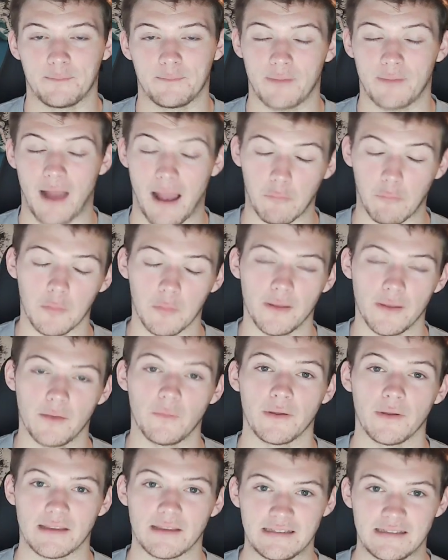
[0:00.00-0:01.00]
probably
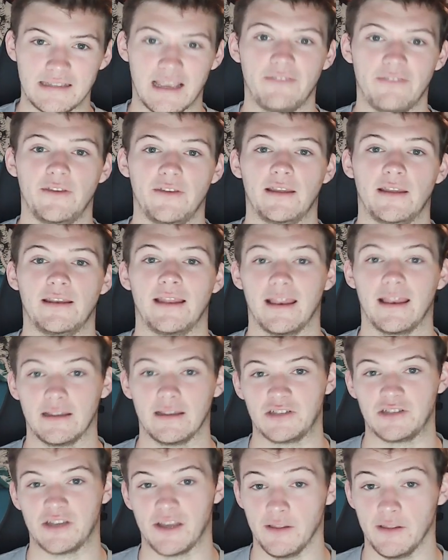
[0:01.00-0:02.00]
with Xavier
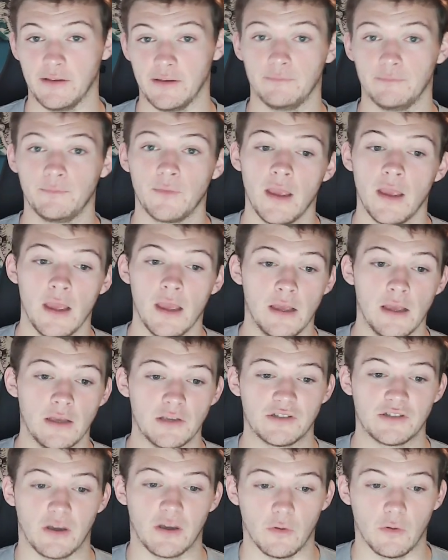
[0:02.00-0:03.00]
and Jalen.
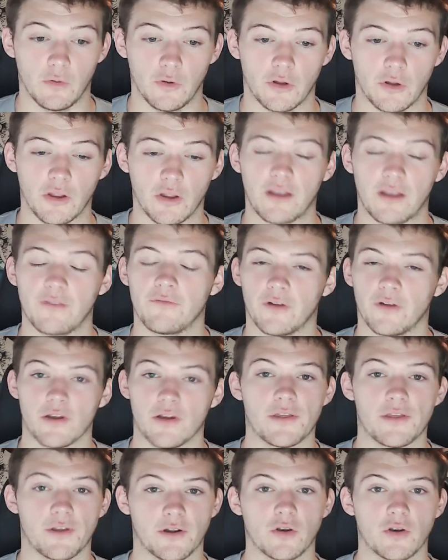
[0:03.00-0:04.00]
So you're looking for a
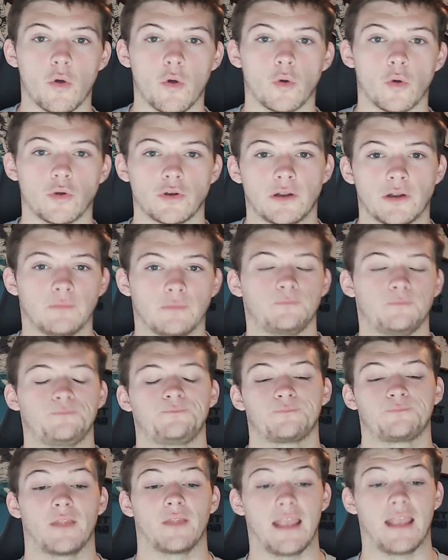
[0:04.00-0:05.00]
third corner,
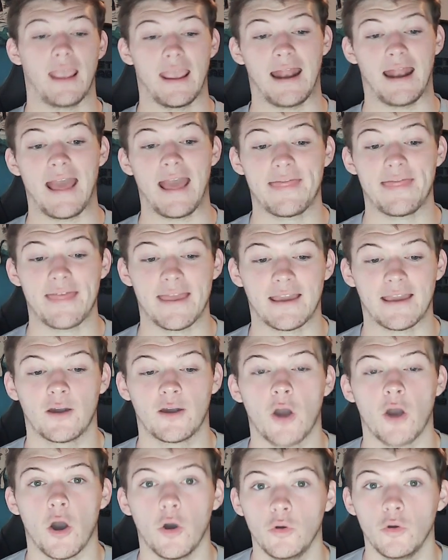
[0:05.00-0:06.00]
and I think
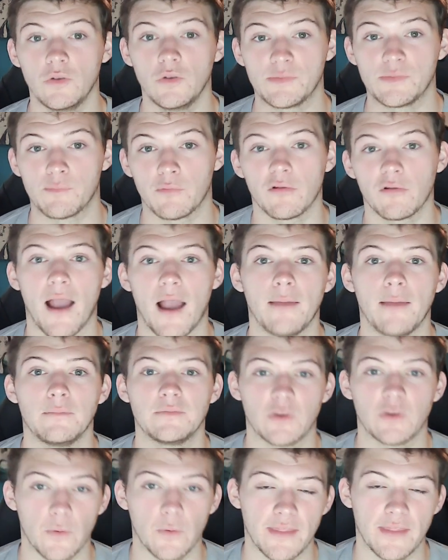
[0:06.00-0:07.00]
Kohou is primed
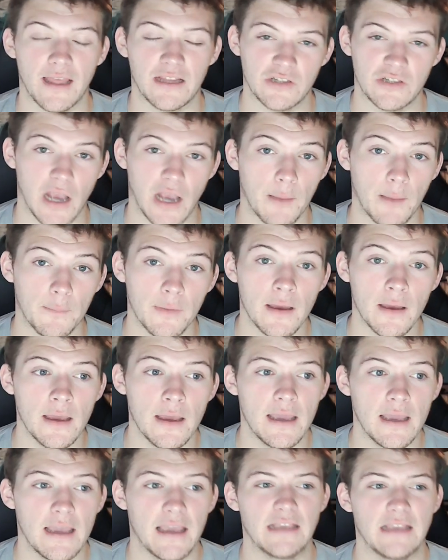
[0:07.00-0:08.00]
to win that job.
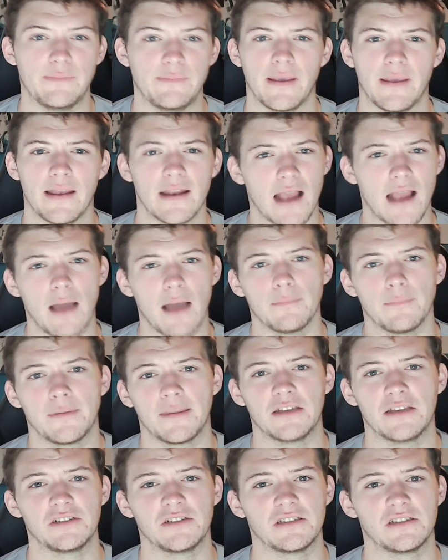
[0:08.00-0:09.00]
His main
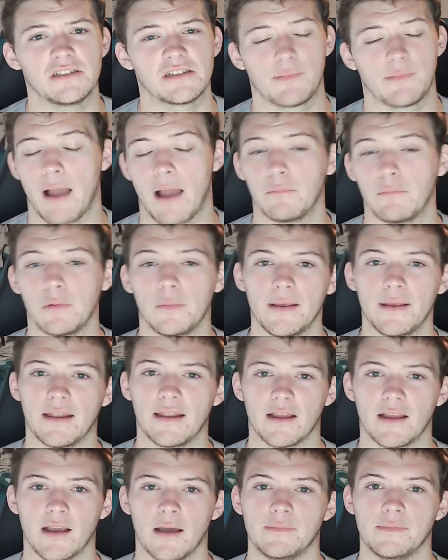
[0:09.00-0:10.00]
competition is probably going
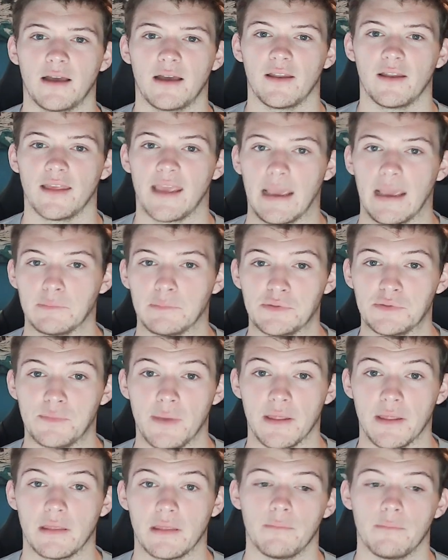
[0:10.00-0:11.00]
to come down to Cam
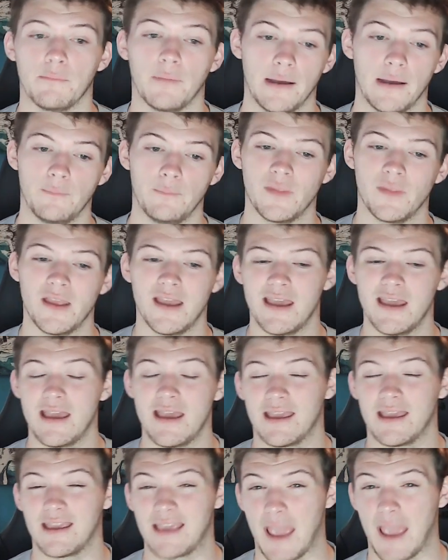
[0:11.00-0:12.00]
Smith, but
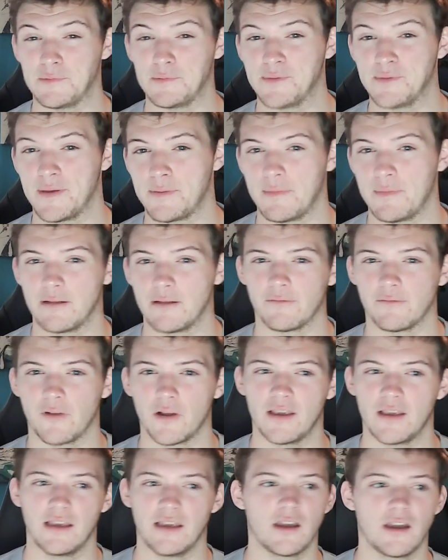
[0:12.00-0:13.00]
Cam Smith being a
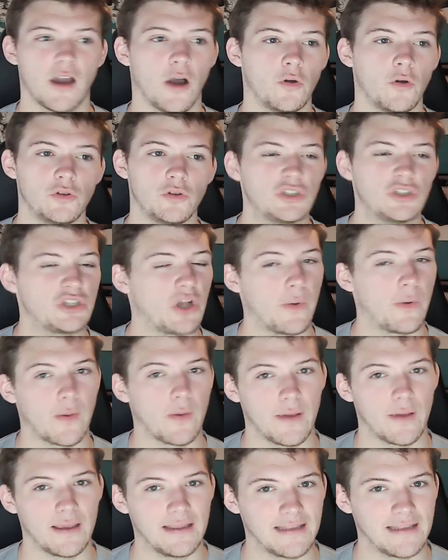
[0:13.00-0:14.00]
rookie, Kohou showing
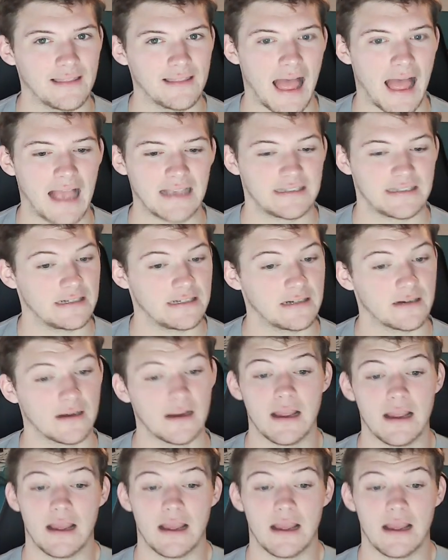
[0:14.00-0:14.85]
what he did last year,